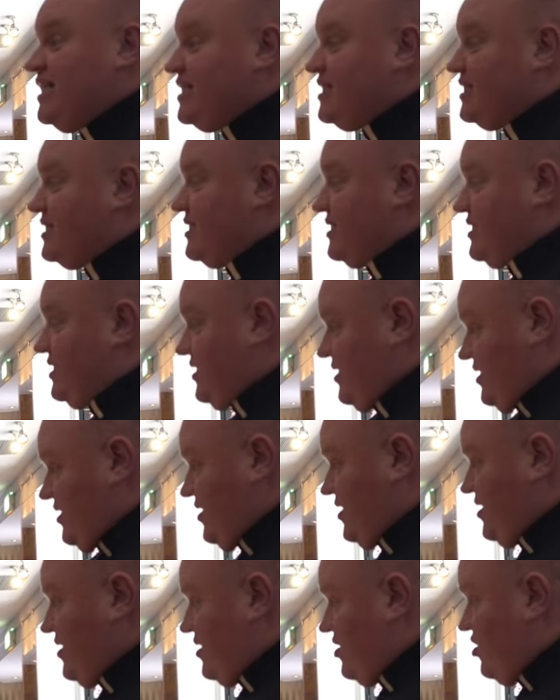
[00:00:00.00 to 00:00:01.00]
is,
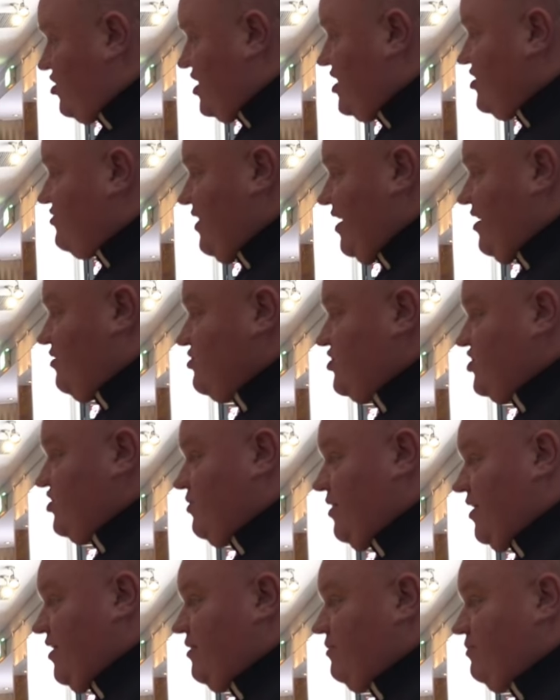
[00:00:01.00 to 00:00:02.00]
looking round, you
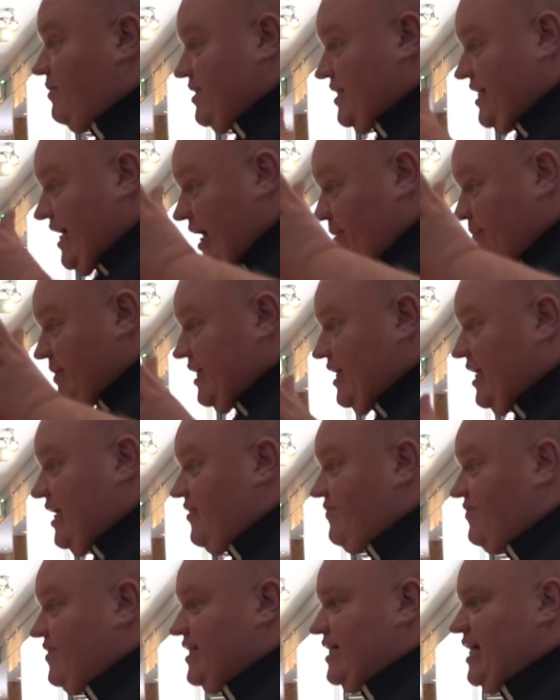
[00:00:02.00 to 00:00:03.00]
are with a capital
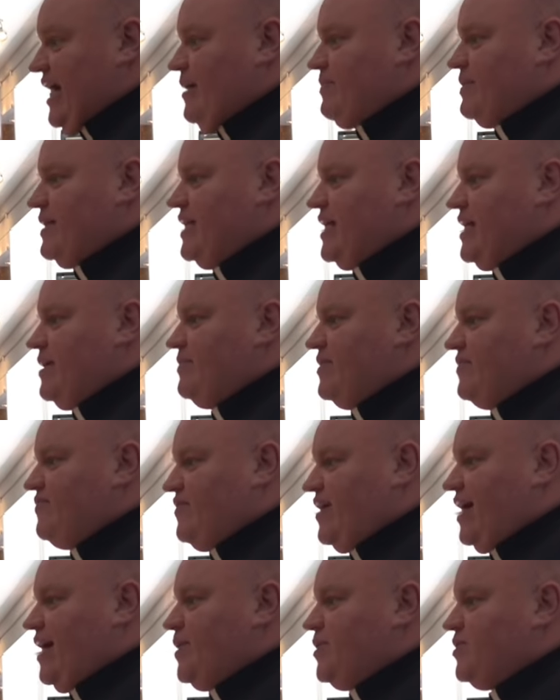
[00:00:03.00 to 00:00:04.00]
F and a capital M, the
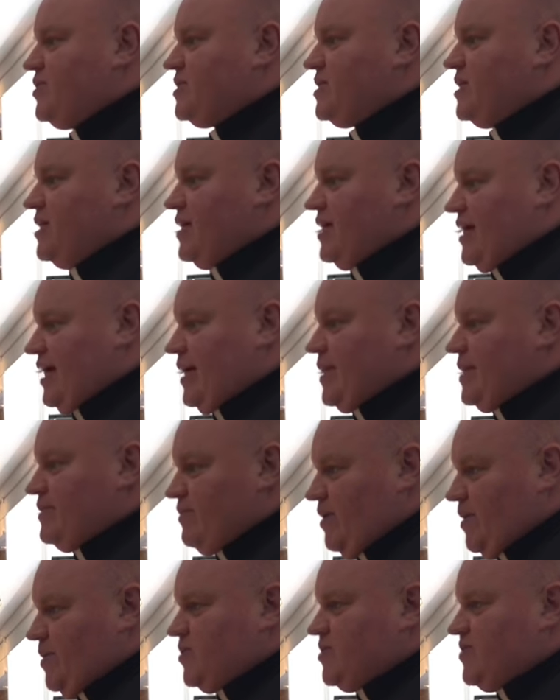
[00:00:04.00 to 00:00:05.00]
fathers and the
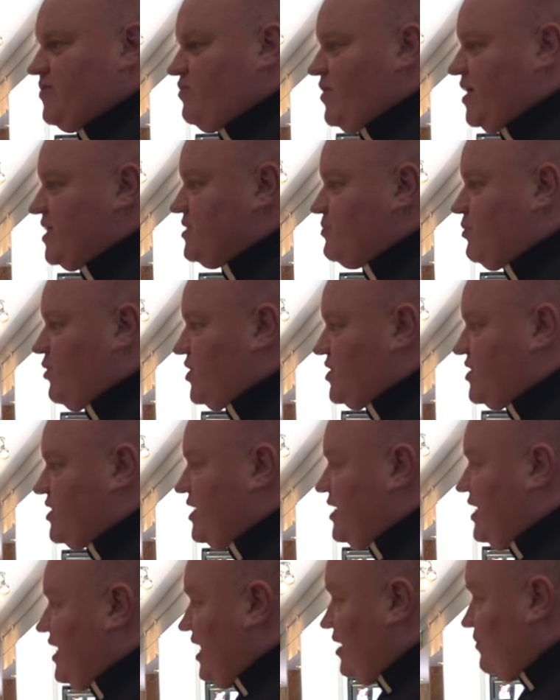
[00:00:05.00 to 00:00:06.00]
mothers of Westport.
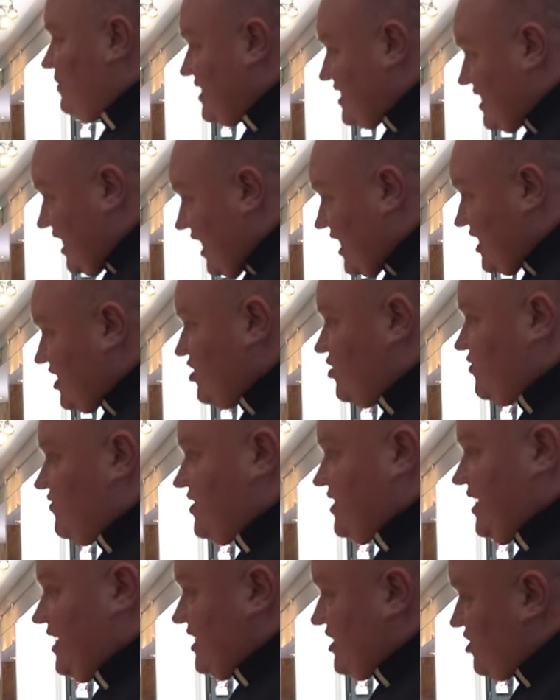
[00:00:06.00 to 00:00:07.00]
And we thank you for
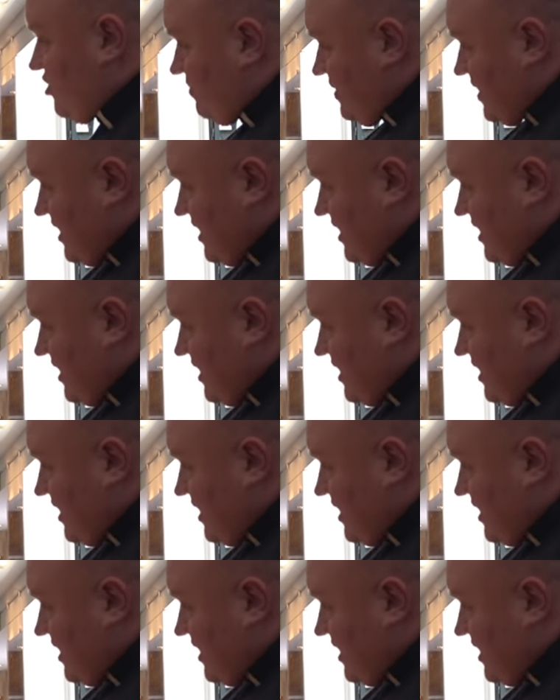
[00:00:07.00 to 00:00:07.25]
that. I don't